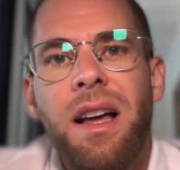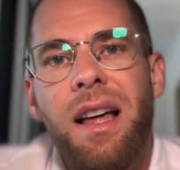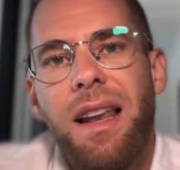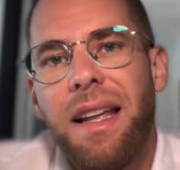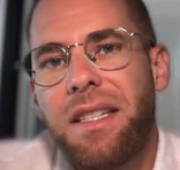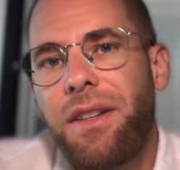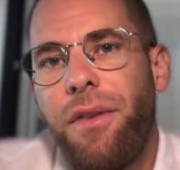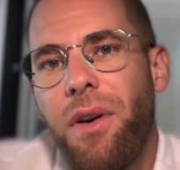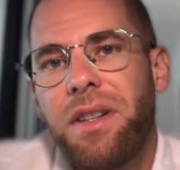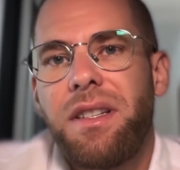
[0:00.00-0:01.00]
Let's
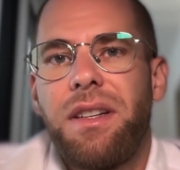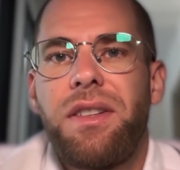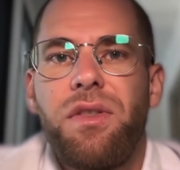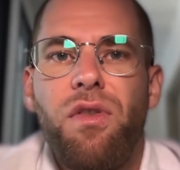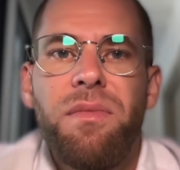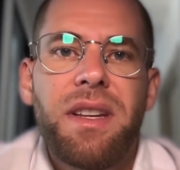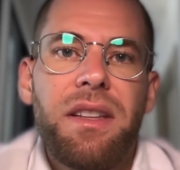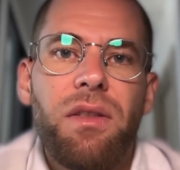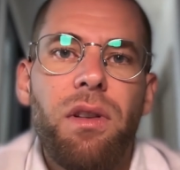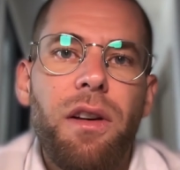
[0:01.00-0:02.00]
first assume that
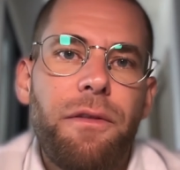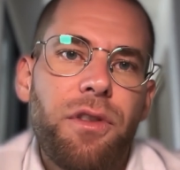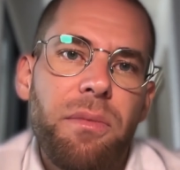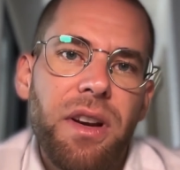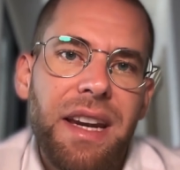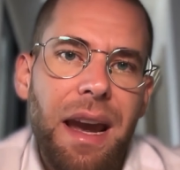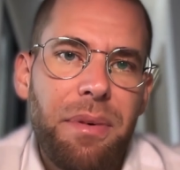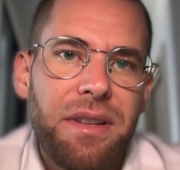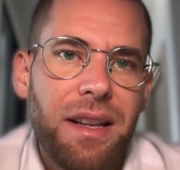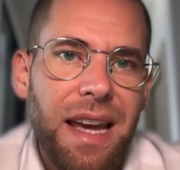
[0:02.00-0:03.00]
you live from your
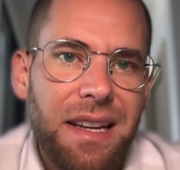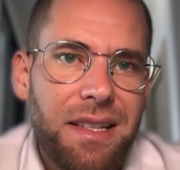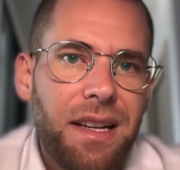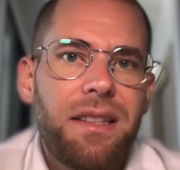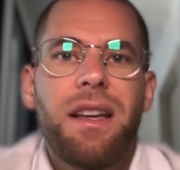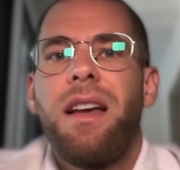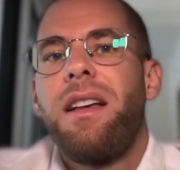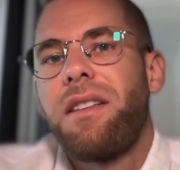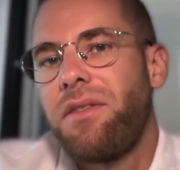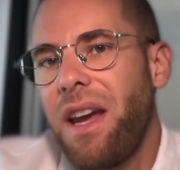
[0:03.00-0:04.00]
capital assets,
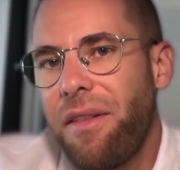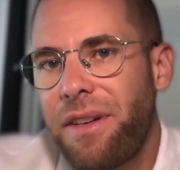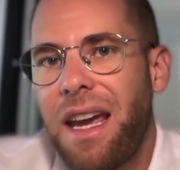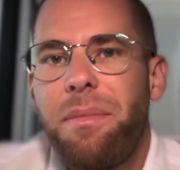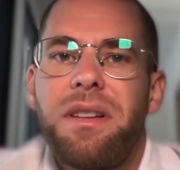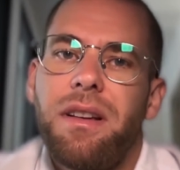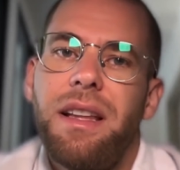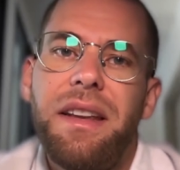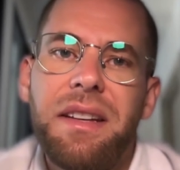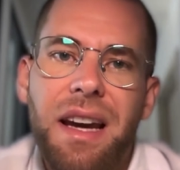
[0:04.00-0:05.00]
that you have capital
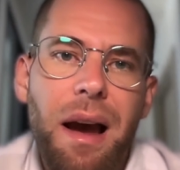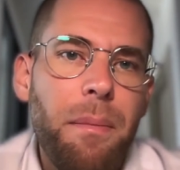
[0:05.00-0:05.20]
income,